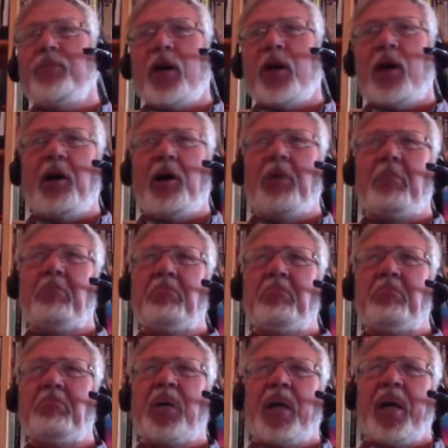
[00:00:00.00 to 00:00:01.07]
Um,
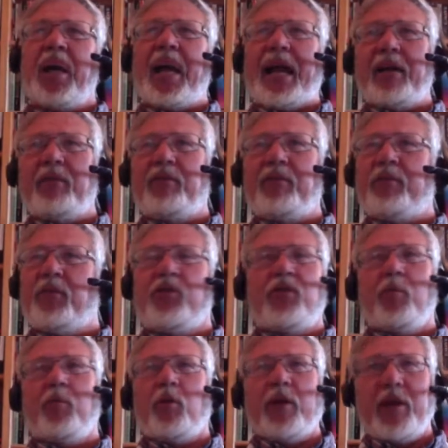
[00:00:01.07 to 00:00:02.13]
and for
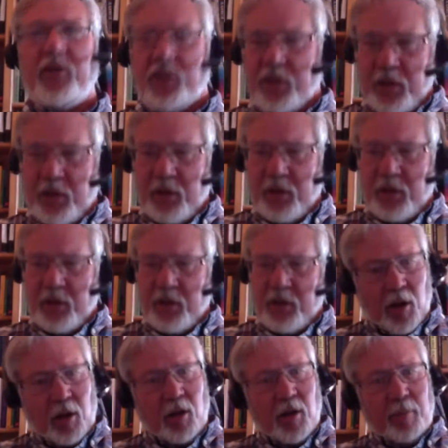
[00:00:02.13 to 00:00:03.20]
some reason, you know,
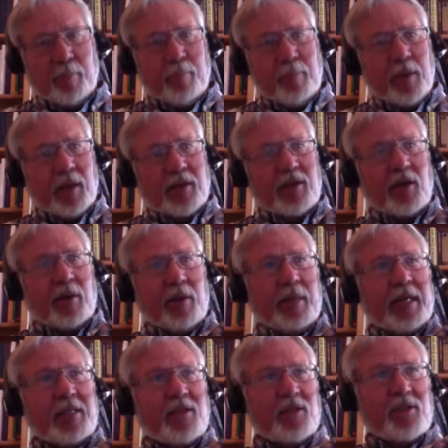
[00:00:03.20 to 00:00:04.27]
all our military
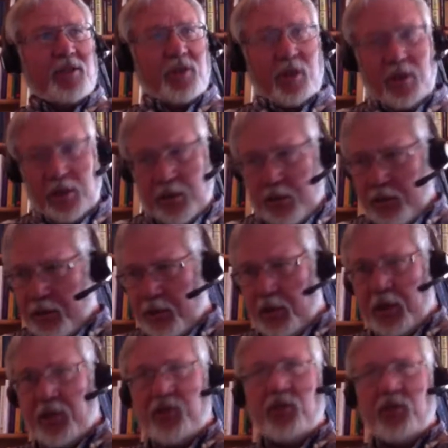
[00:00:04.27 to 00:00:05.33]
bases are
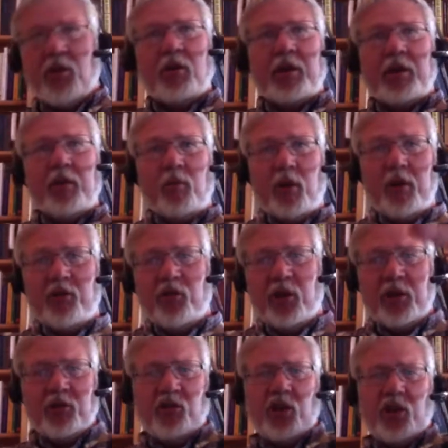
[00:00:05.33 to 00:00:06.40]
encircling Russia
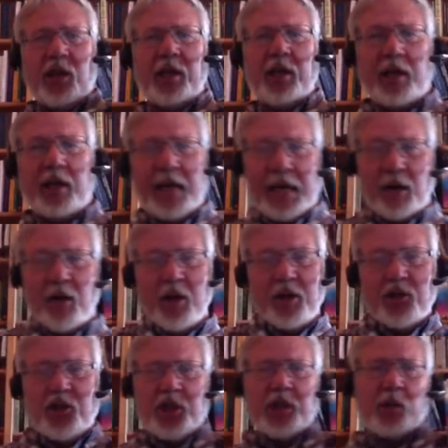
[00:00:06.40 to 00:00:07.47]
and China now.
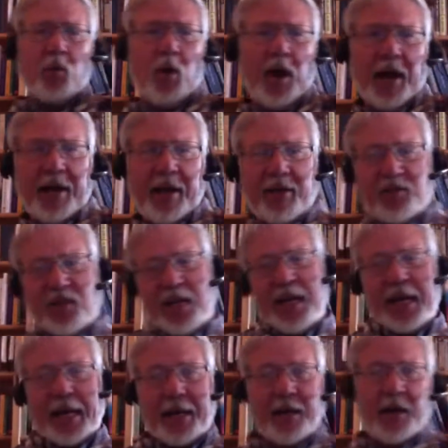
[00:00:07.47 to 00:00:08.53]
Gee, why is
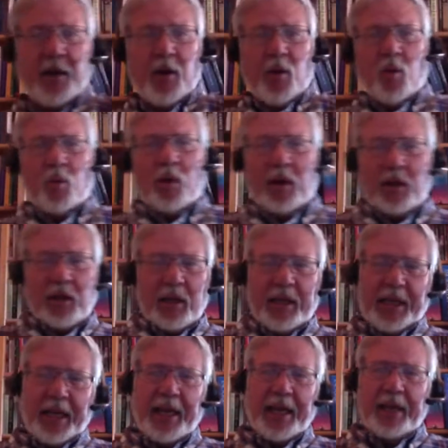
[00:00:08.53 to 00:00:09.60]
that? Well,
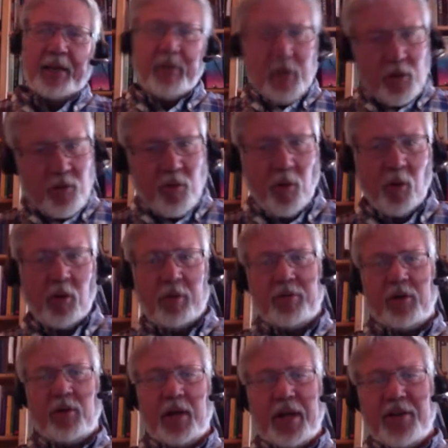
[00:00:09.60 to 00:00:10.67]
again, control of
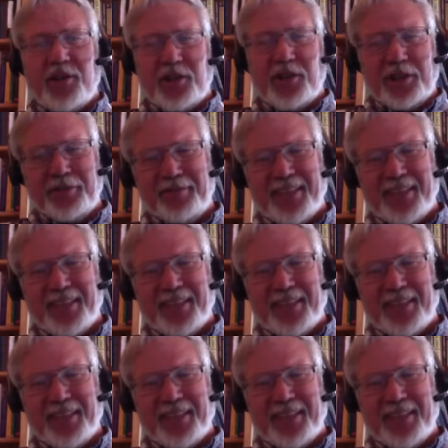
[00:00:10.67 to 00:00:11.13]
Eurasia.